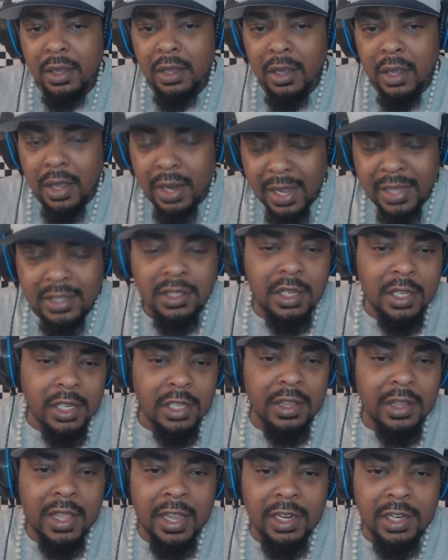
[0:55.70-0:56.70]
that's a
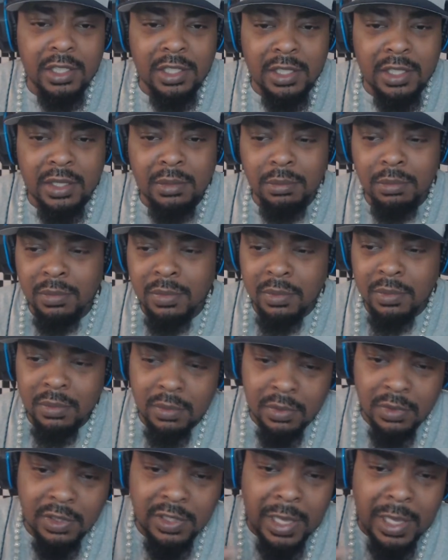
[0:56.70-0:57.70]
good thing that she
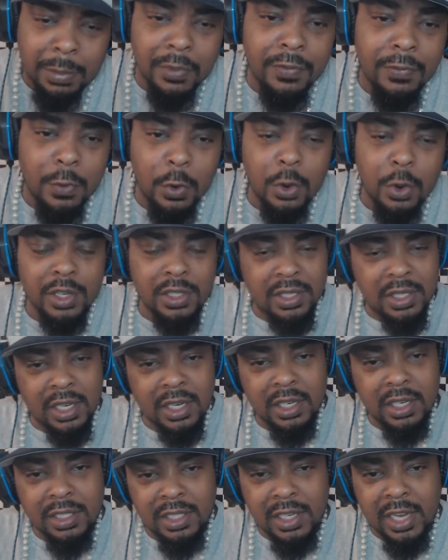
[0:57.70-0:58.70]
stepping forward and
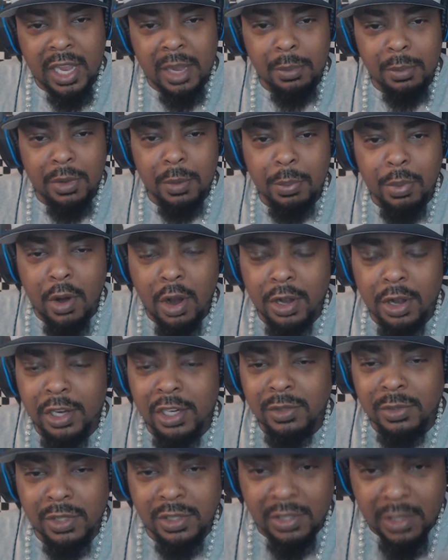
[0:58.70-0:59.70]
saying that she can't be a part of
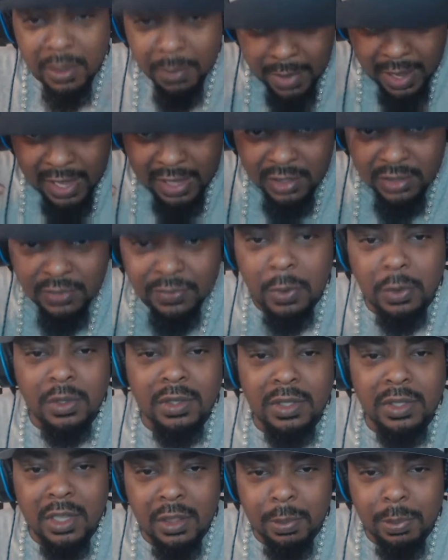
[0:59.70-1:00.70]
this because her mind is
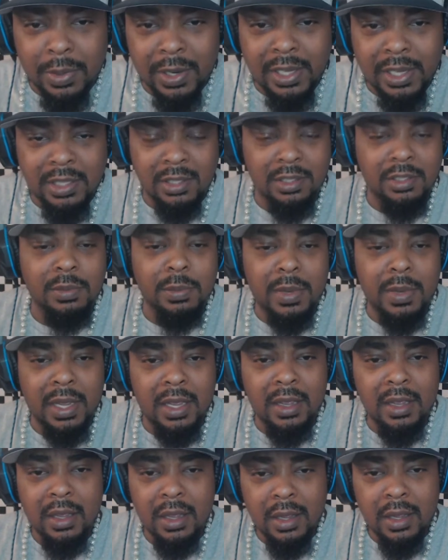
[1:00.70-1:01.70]
focused other places,
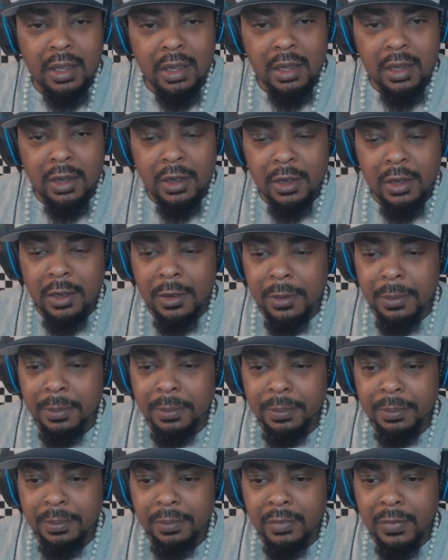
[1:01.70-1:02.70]
man.
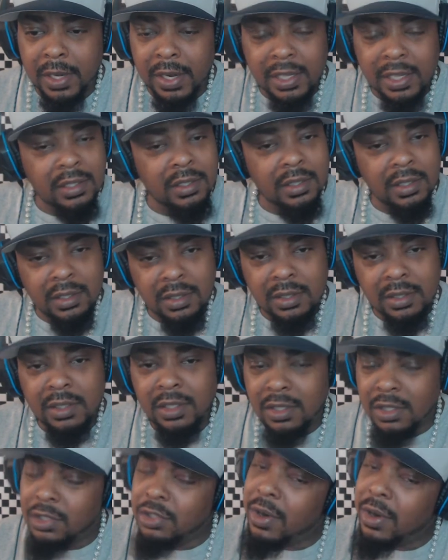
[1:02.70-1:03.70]
Um, and this it's
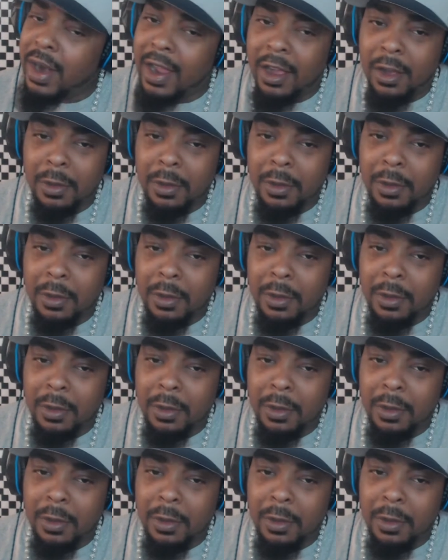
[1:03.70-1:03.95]
it's a trial,